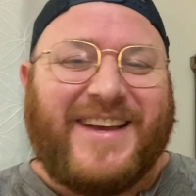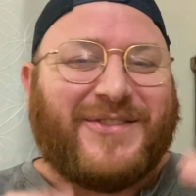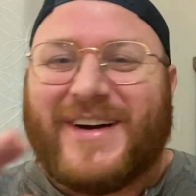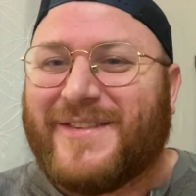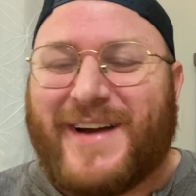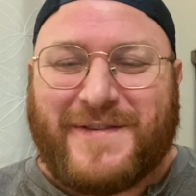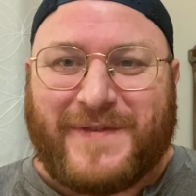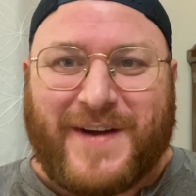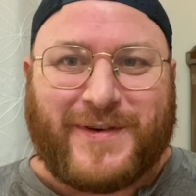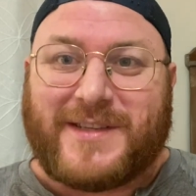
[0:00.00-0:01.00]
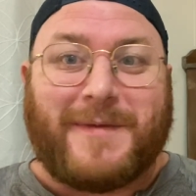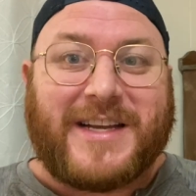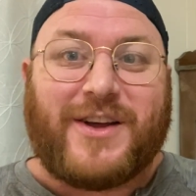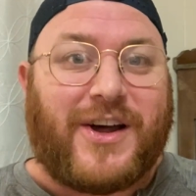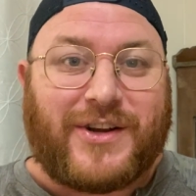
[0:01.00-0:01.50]
One of my favorites. My
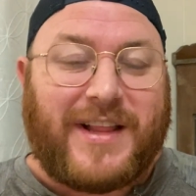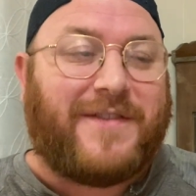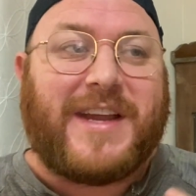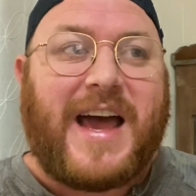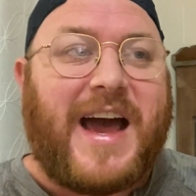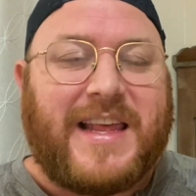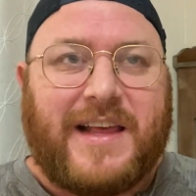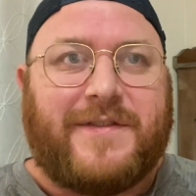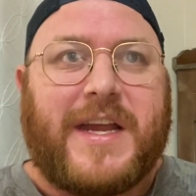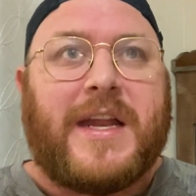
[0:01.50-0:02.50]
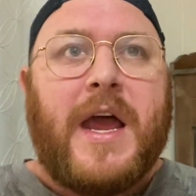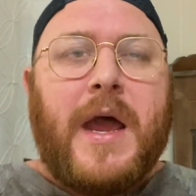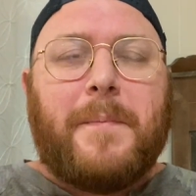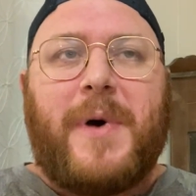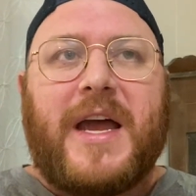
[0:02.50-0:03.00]
daughter loved it. I loved it.
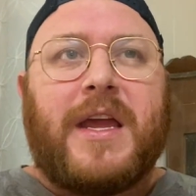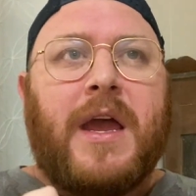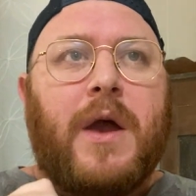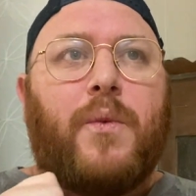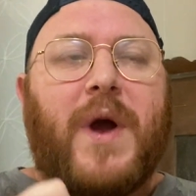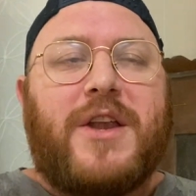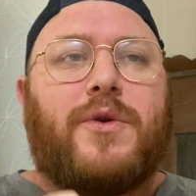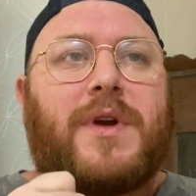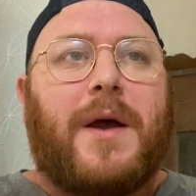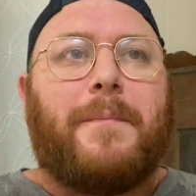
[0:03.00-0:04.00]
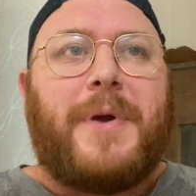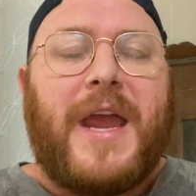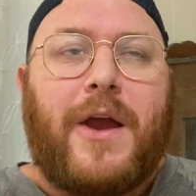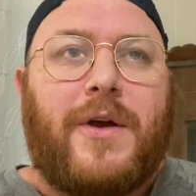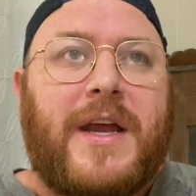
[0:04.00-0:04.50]
But when you
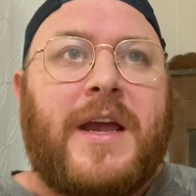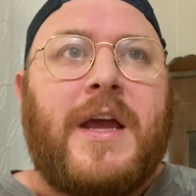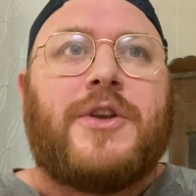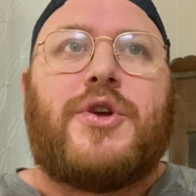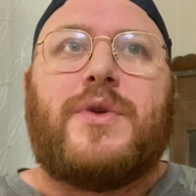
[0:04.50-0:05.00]
compare it to the